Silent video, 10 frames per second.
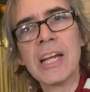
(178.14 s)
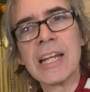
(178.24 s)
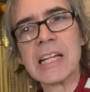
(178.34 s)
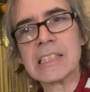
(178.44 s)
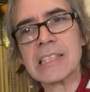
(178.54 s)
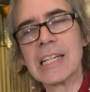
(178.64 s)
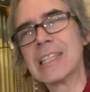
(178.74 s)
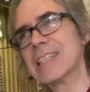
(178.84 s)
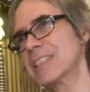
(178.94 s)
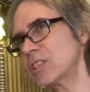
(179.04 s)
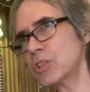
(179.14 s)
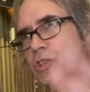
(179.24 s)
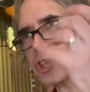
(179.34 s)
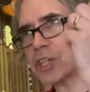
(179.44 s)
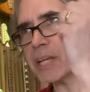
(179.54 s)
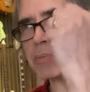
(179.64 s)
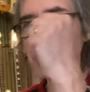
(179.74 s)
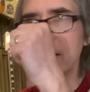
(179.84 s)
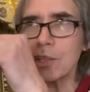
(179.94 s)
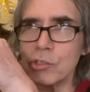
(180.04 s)
And I said, "Keep
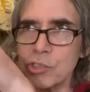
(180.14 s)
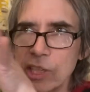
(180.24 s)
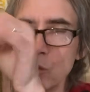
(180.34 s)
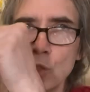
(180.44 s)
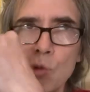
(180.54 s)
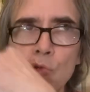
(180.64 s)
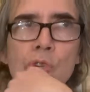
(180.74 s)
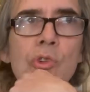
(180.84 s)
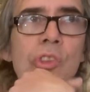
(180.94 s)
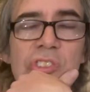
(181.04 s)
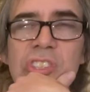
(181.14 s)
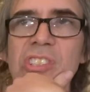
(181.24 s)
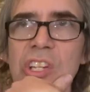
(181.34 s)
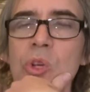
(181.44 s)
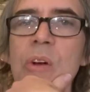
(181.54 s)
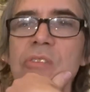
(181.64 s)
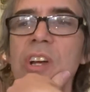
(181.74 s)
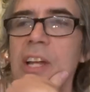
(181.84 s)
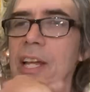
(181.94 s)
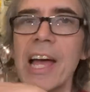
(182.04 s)
thinking. There's things that you do. There's things that you have
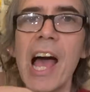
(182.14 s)
done.